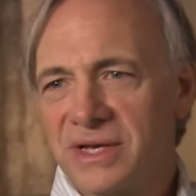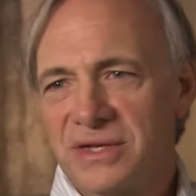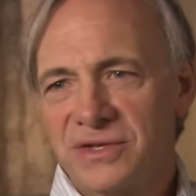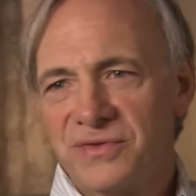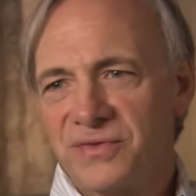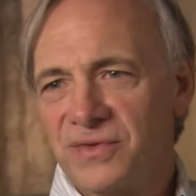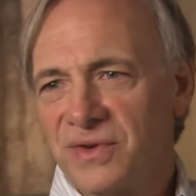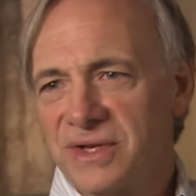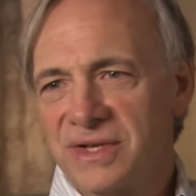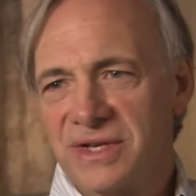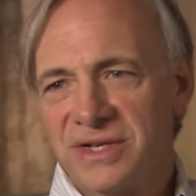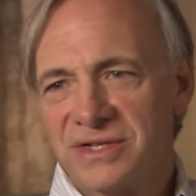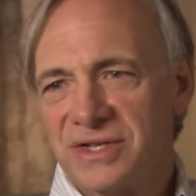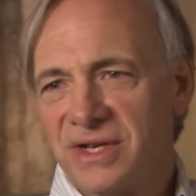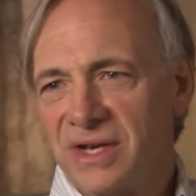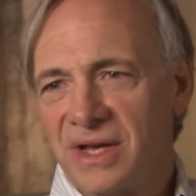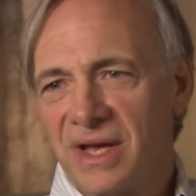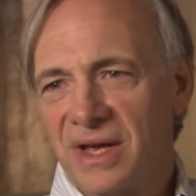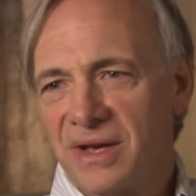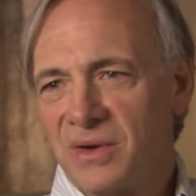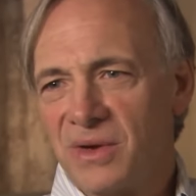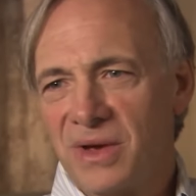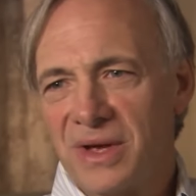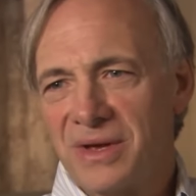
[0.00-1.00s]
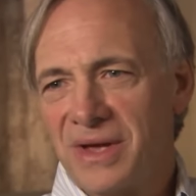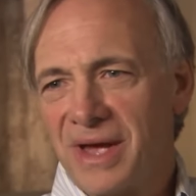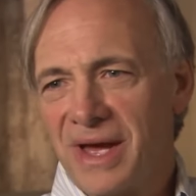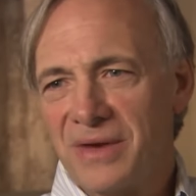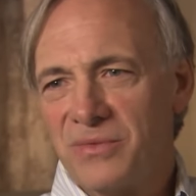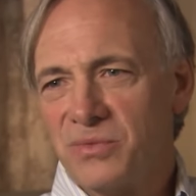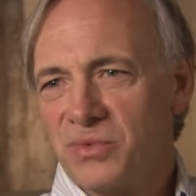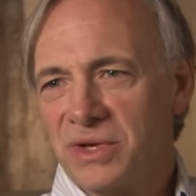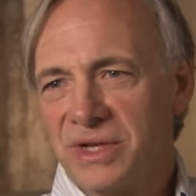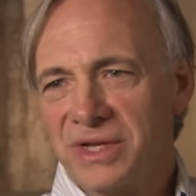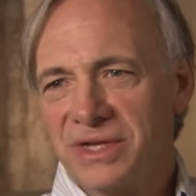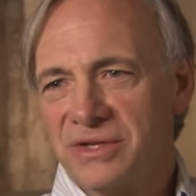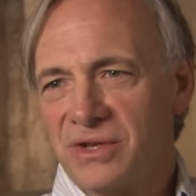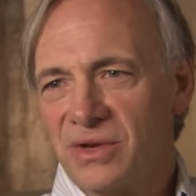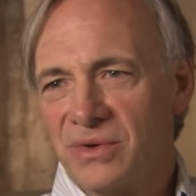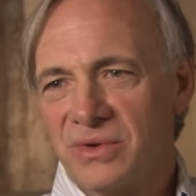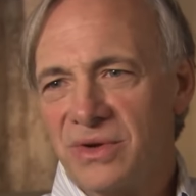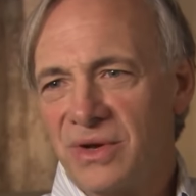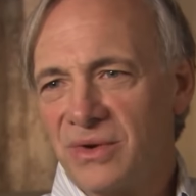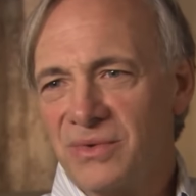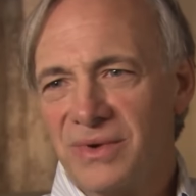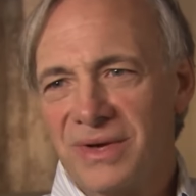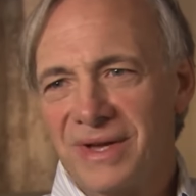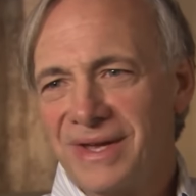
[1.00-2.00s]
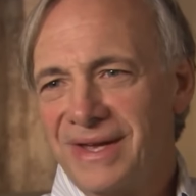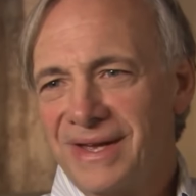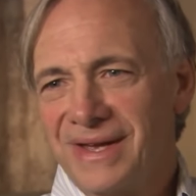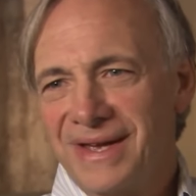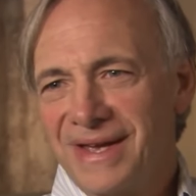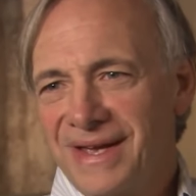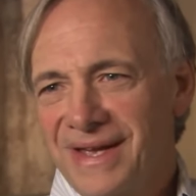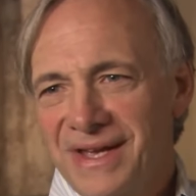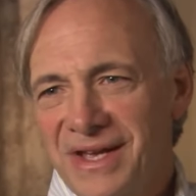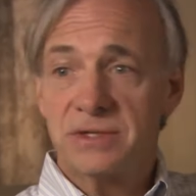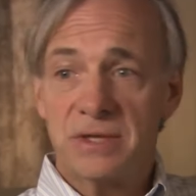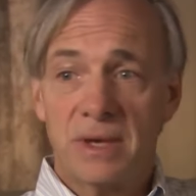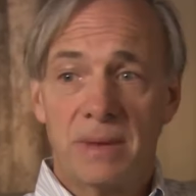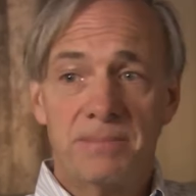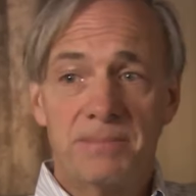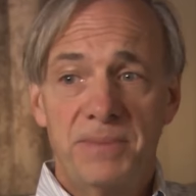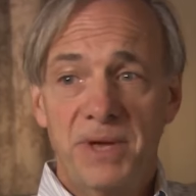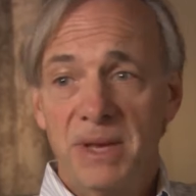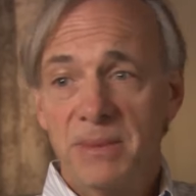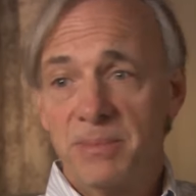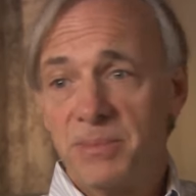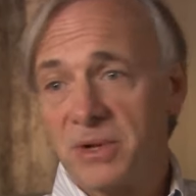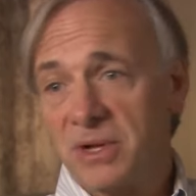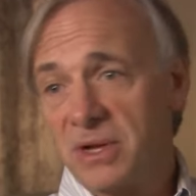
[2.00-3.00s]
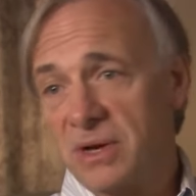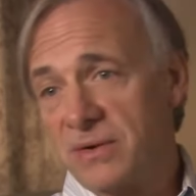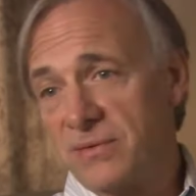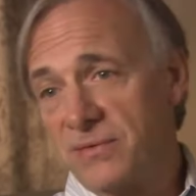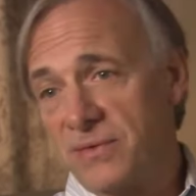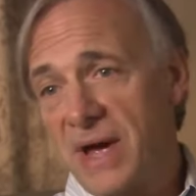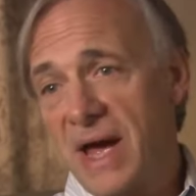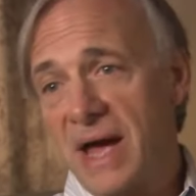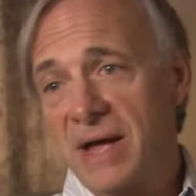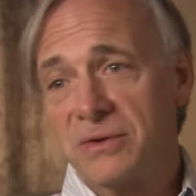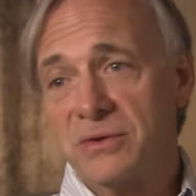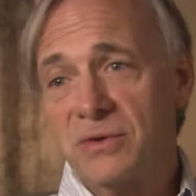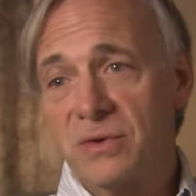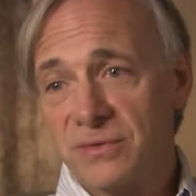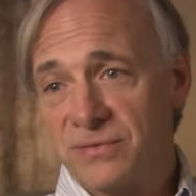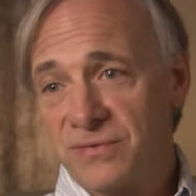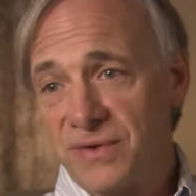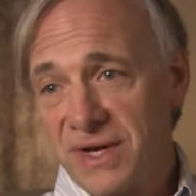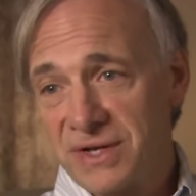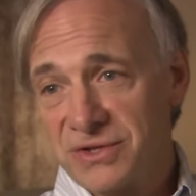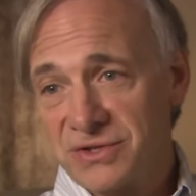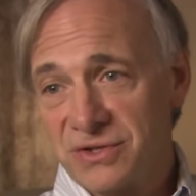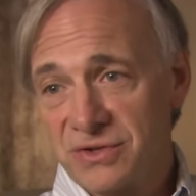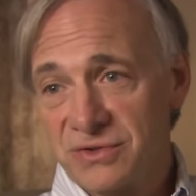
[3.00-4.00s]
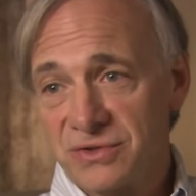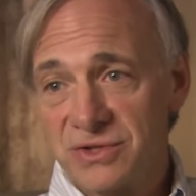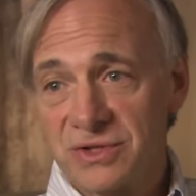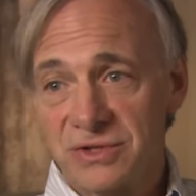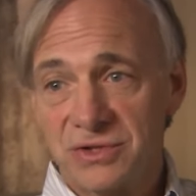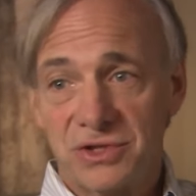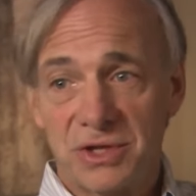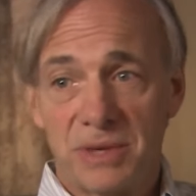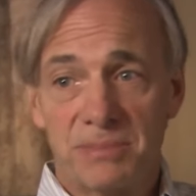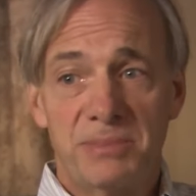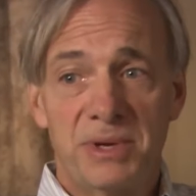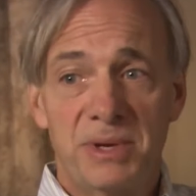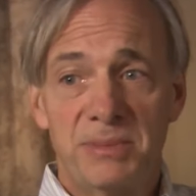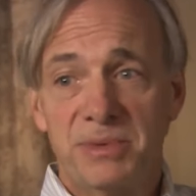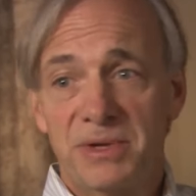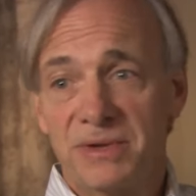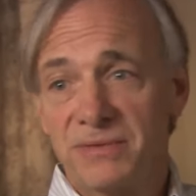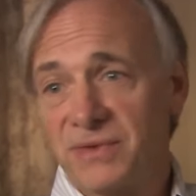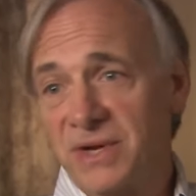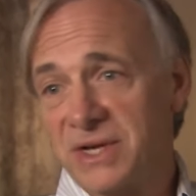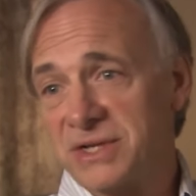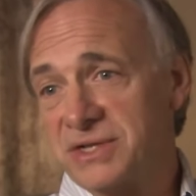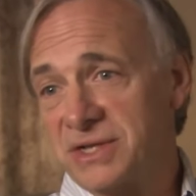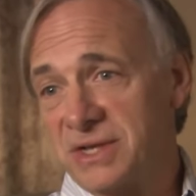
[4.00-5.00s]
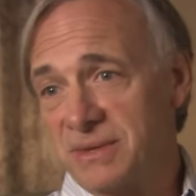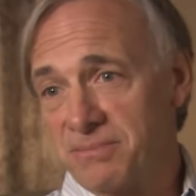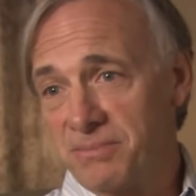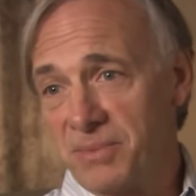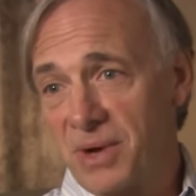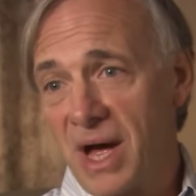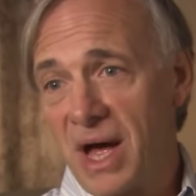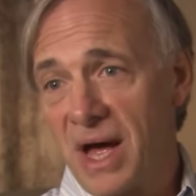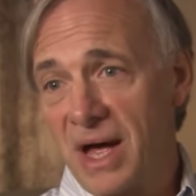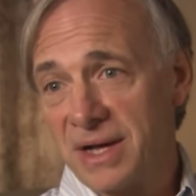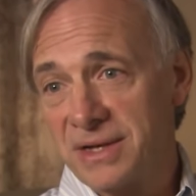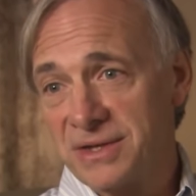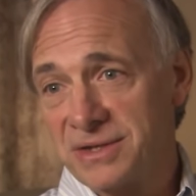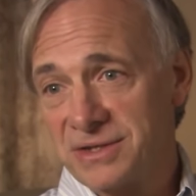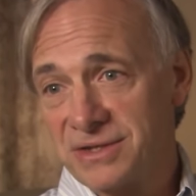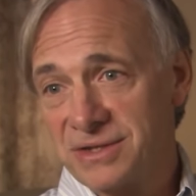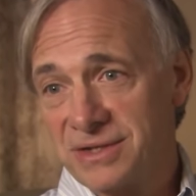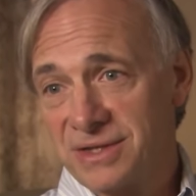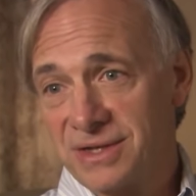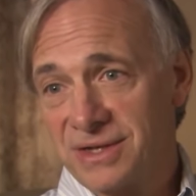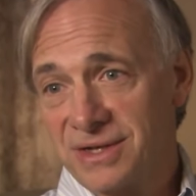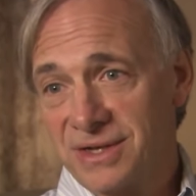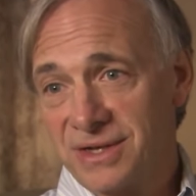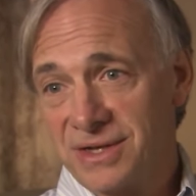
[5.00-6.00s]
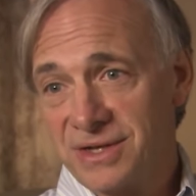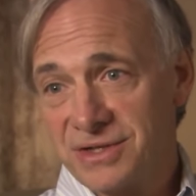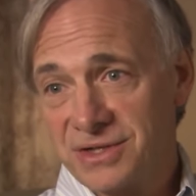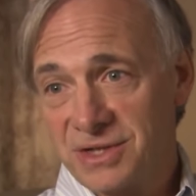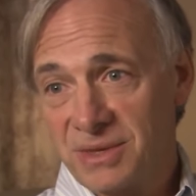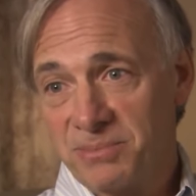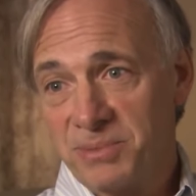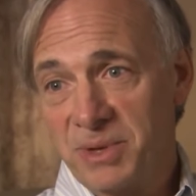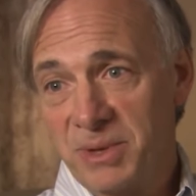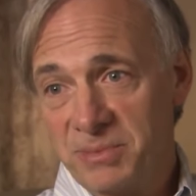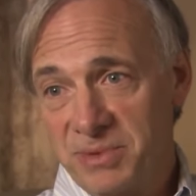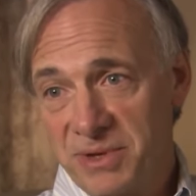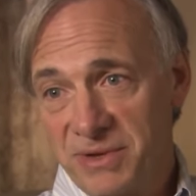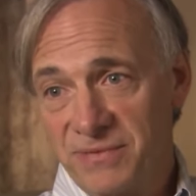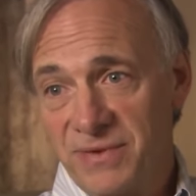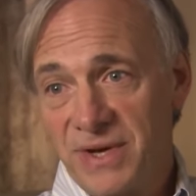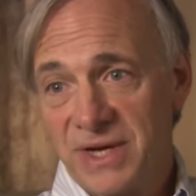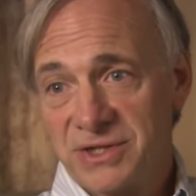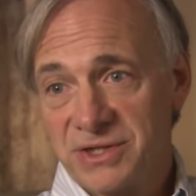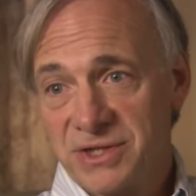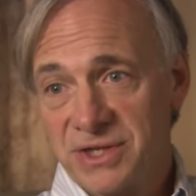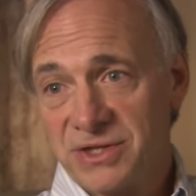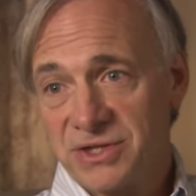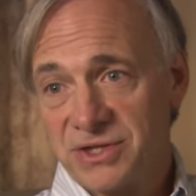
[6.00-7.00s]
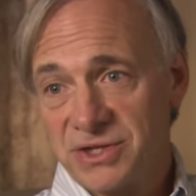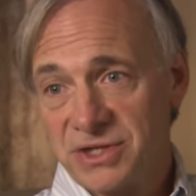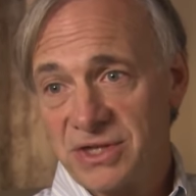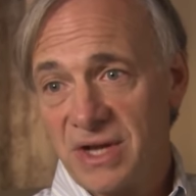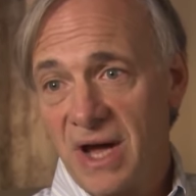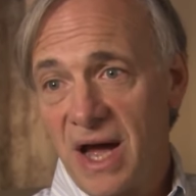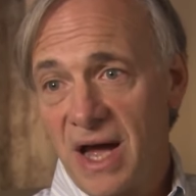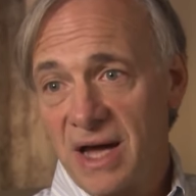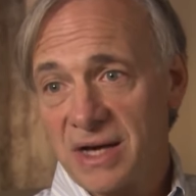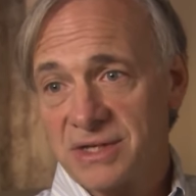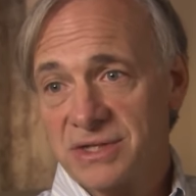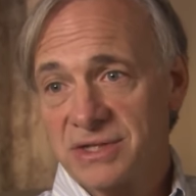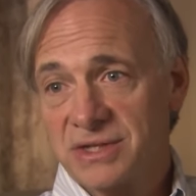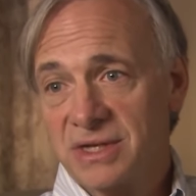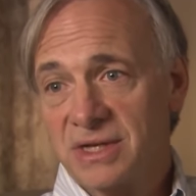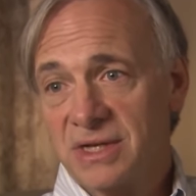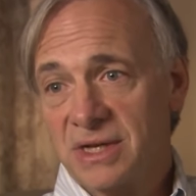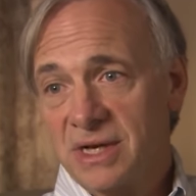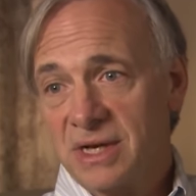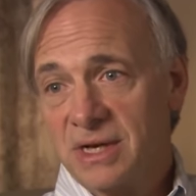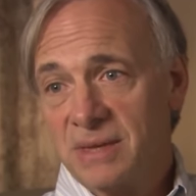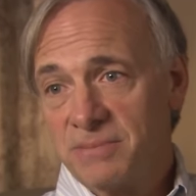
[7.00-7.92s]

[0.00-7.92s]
a hedge fund is. I, I, I really don't know. Some people are value investors, some people invest in bonds, some people invest in stocks.